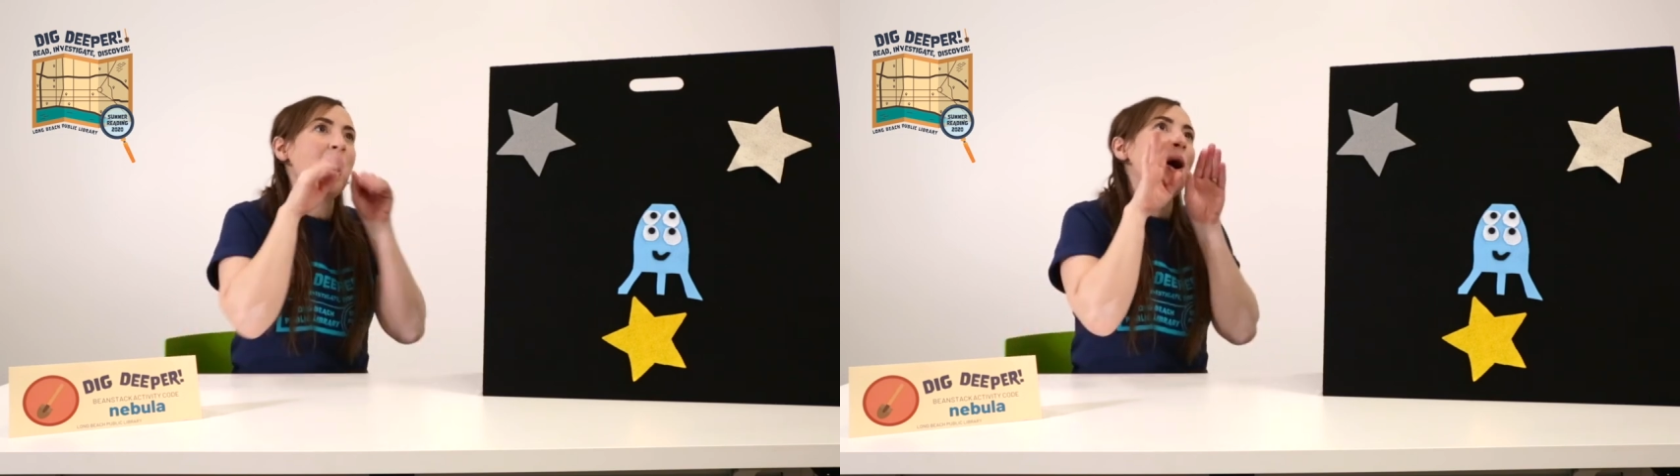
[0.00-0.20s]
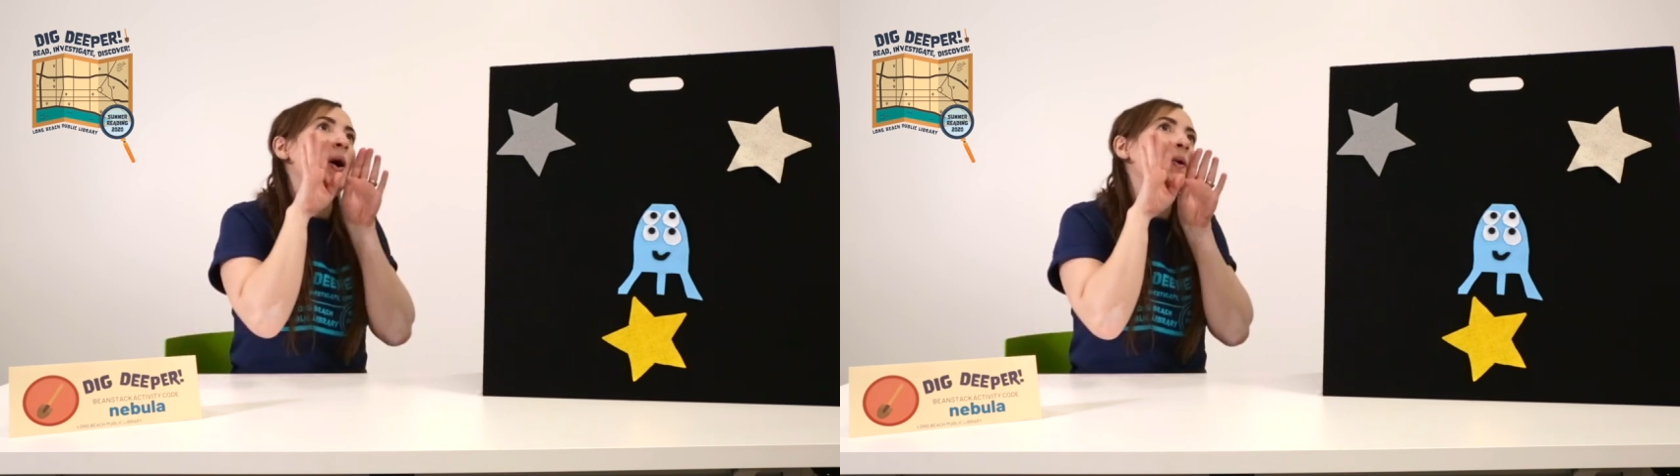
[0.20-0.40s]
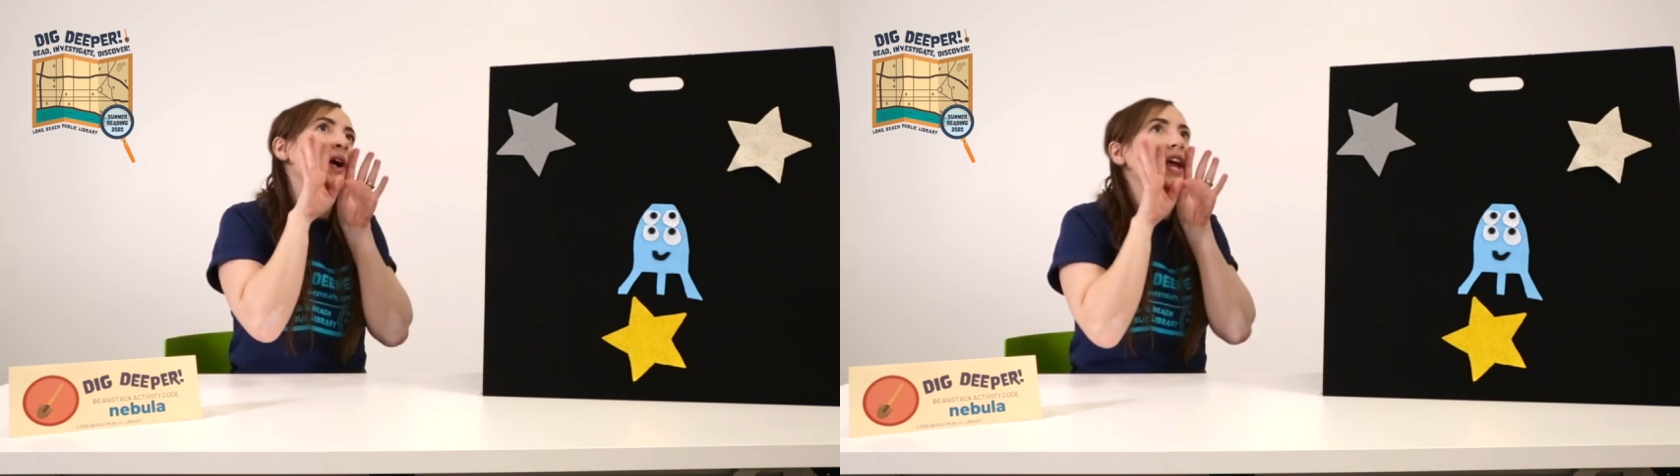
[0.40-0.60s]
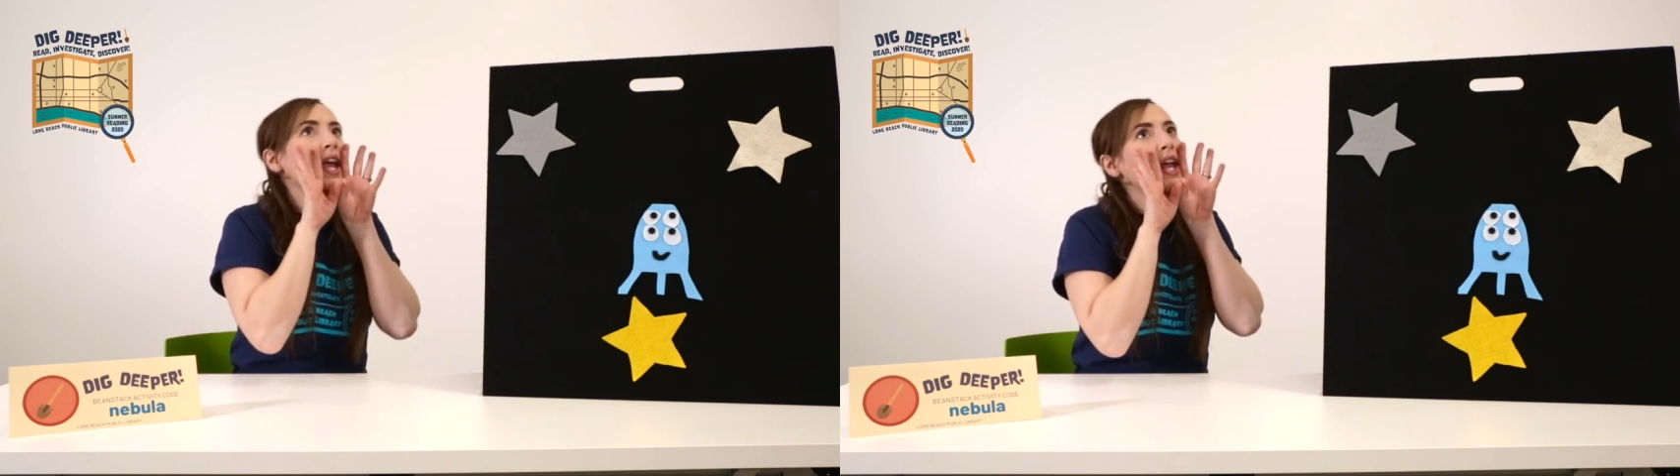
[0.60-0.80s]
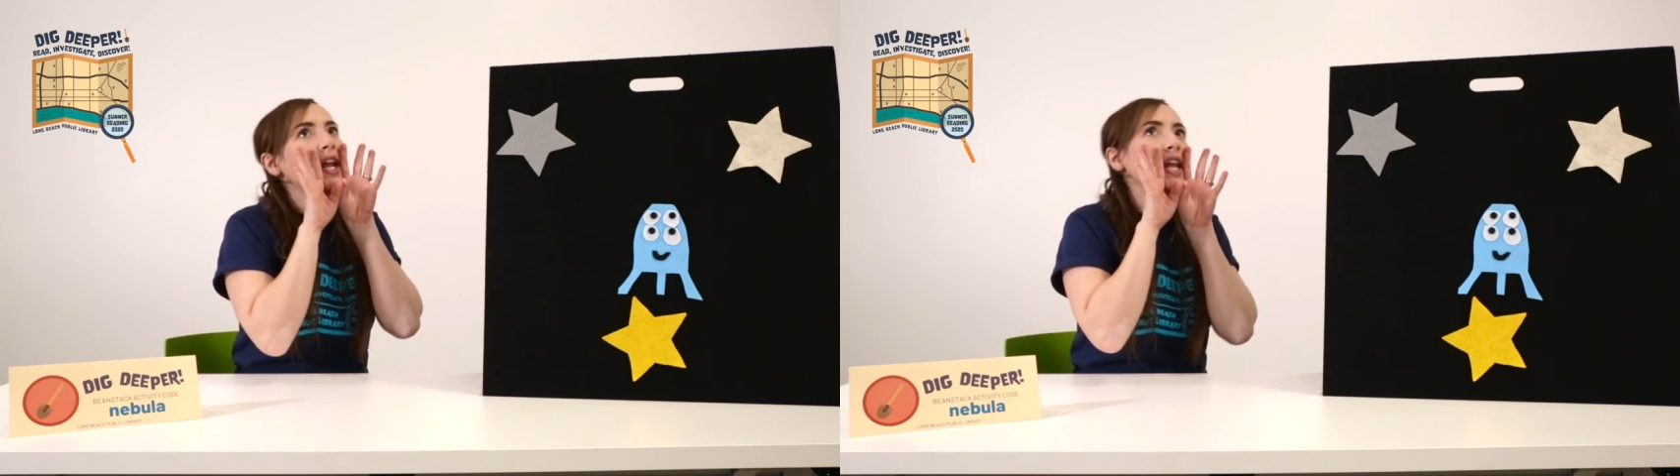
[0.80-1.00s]
Oh,
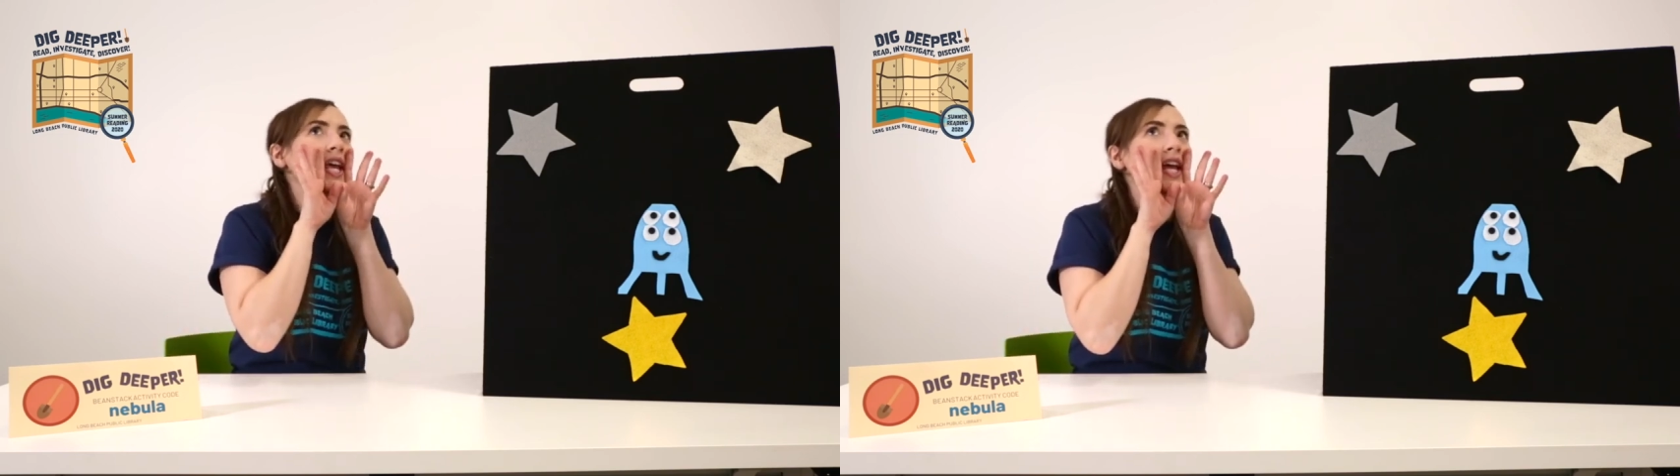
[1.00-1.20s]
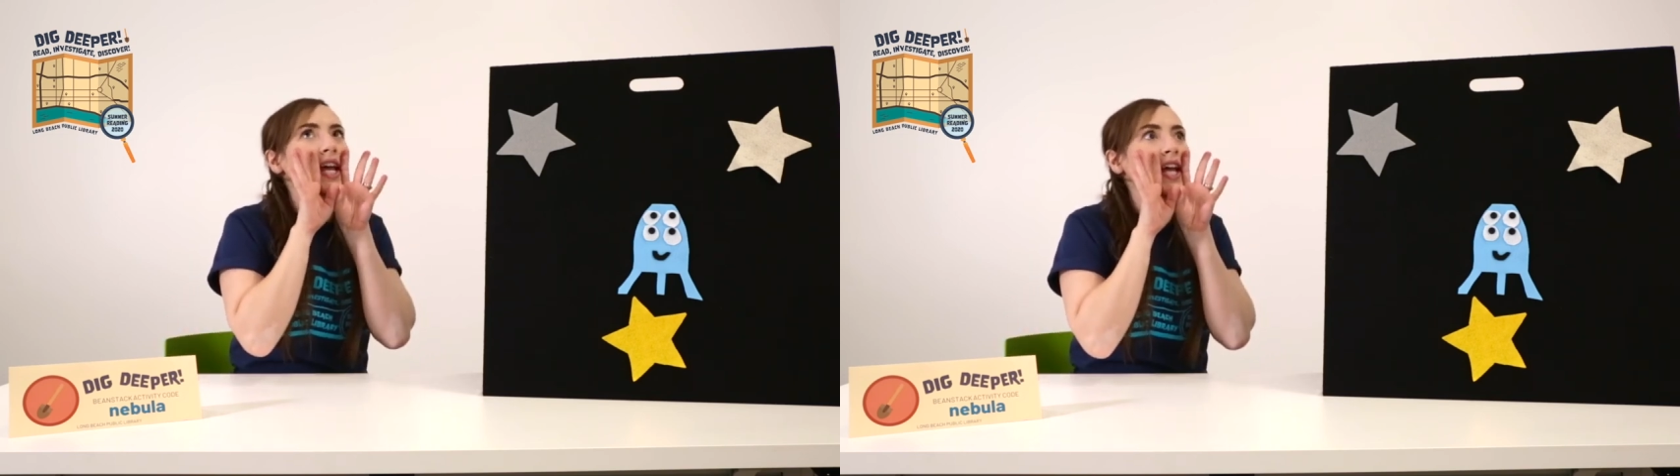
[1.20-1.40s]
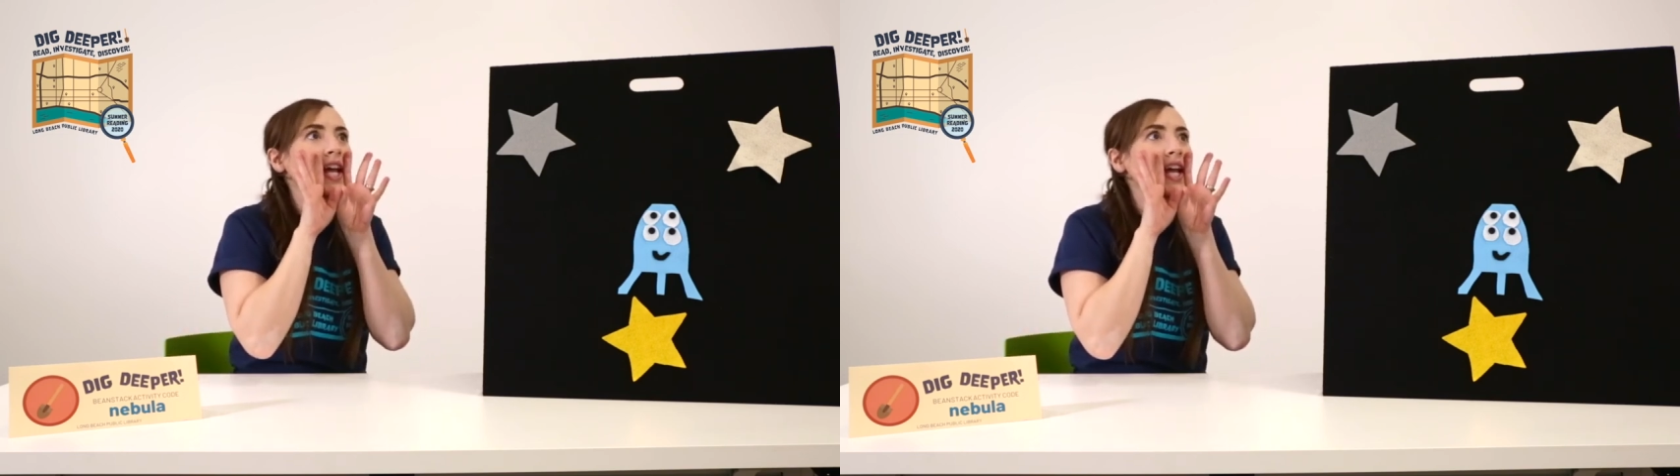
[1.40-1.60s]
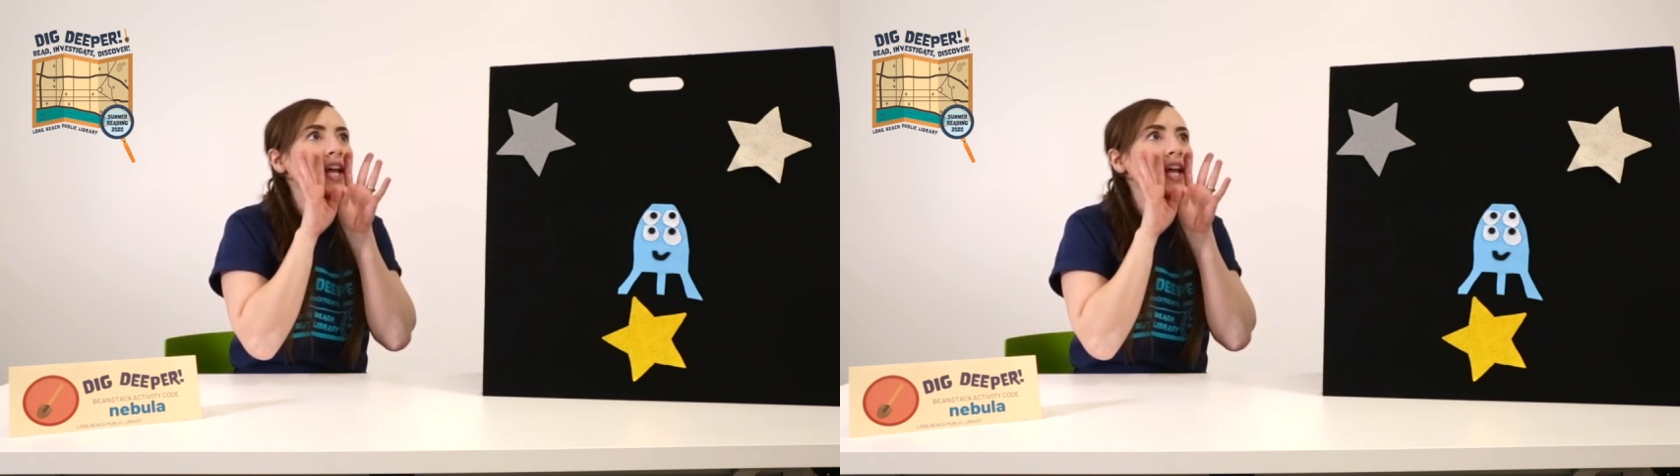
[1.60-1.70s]
alien!